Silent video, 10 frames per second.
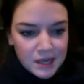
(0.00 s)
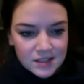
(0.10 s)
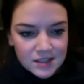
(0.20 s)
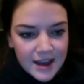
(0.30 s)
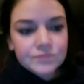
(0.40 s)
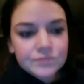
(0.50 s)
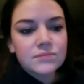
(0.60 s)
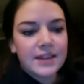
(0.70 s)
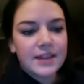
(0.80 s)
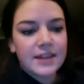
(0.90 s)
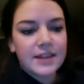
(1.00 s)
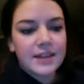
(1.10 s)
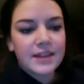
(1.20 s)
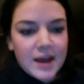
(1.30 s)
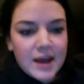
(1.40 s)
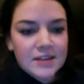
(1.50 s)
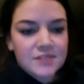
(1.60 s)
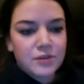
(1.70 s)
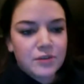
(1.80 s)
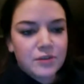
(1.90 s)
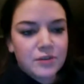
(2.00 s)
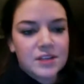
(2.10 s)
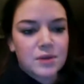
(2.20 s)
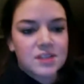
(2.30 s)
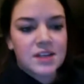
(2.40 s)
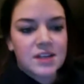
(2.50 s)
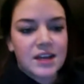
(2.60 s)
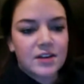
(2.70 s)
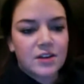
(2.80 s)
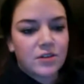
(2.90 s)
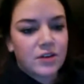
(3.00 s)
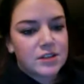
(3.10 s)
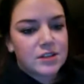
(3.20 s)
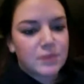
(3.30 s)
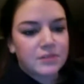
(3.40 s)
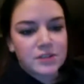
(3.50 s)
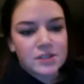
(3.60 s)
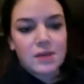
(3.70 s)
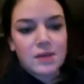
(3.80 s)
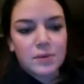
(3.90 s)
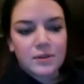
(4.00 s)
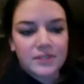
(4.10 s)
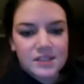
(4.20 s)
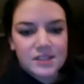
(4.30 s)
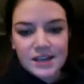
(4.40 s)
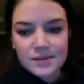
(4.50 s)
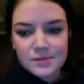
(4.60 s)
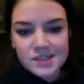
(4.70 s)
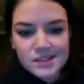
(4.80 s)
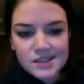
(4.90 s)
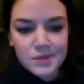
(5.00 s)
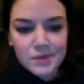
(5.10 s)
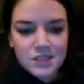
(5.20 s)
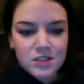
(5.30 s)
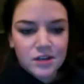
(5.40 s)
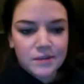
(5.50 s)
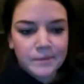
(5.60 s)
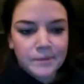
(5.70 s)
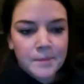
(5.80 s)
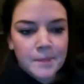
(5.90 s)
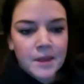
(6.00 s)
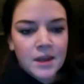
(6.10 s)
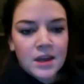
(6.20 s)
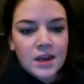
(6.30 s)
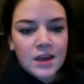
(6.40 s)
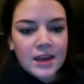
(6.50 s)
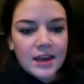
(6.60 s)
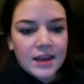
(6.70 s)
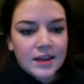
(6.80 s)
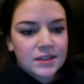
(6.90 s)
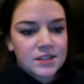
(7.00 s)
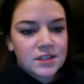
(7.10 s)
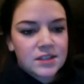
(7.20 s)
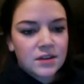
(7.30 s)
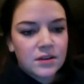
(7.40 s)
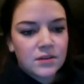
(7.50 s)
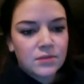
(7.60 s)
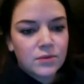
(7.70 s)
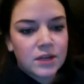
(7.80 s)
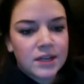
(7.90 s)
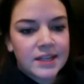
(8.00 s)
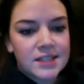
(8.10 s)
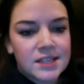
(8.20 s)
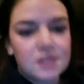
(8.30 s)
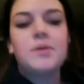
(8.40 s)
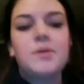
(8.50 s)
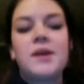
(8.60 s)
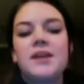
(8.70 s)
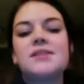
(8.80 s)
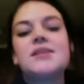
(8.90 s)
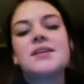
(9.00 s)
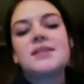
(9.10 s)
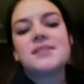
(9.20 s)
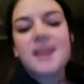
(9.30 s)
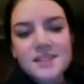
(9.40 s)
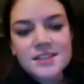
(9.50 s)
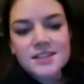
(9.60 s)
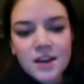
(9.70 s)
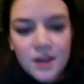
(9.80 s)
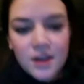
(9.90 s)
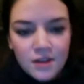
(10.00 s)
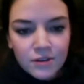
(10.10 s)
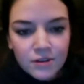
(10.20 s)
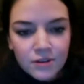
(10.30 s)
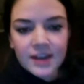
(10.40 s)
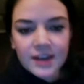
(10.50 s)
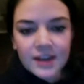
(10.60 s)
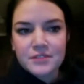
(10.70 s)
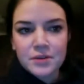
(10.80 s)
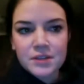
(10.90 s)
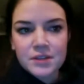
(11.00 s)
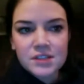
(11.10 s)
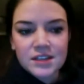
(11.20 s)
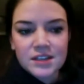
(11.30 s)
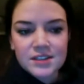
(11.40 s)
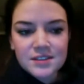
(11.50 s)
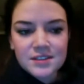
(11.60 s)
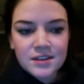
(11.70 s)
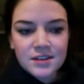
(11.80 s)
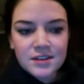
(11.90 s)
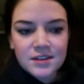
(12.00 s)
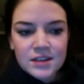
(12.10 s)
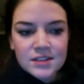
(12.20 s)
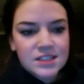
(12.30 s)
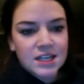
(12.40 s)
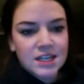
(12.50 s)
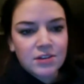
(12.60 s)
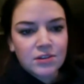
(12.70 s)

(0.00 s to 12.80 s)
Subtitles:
because of that. One success during the past few weeks was getting good grades on my first couple of exams this semester. And one anticipated success for the next few weeks is